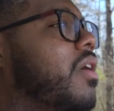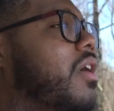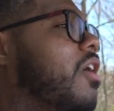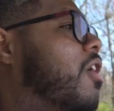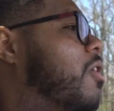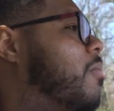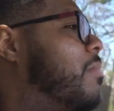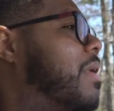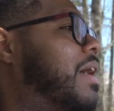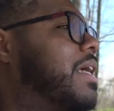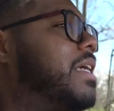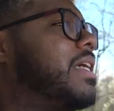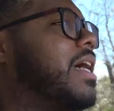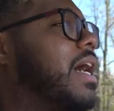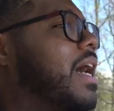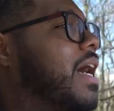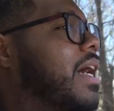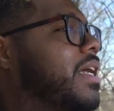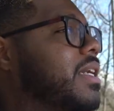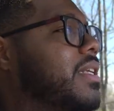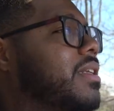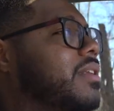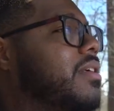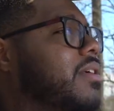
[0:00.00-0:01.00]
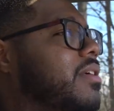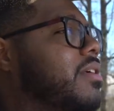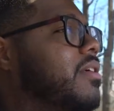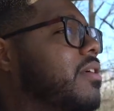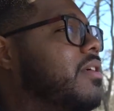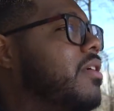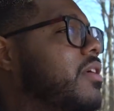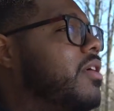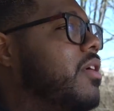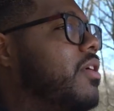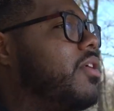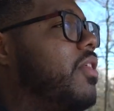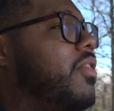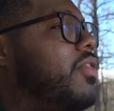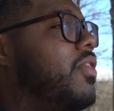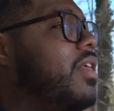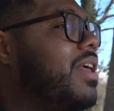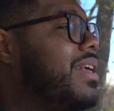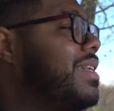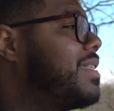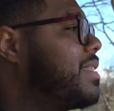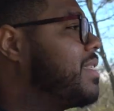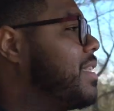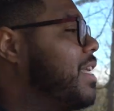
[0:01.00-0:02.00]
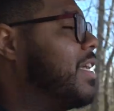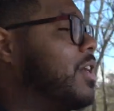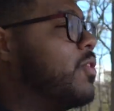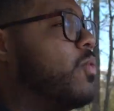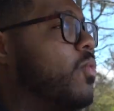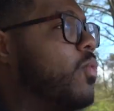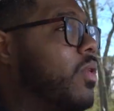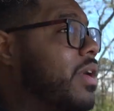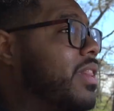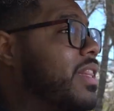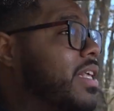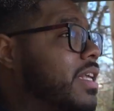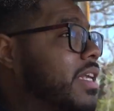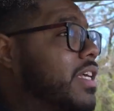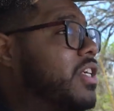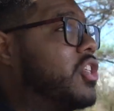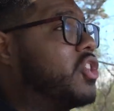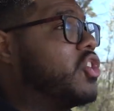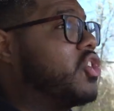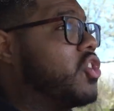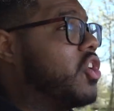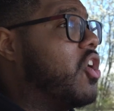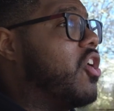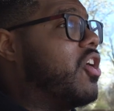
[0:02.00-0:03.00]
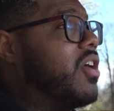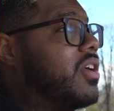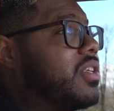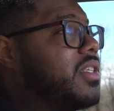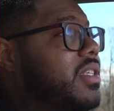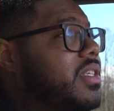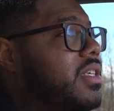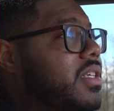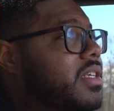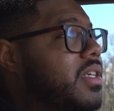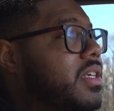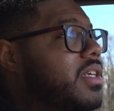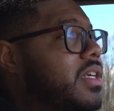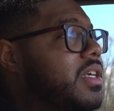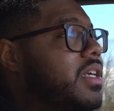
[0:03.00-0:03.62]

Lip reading: oh my God, this thing with an exhaust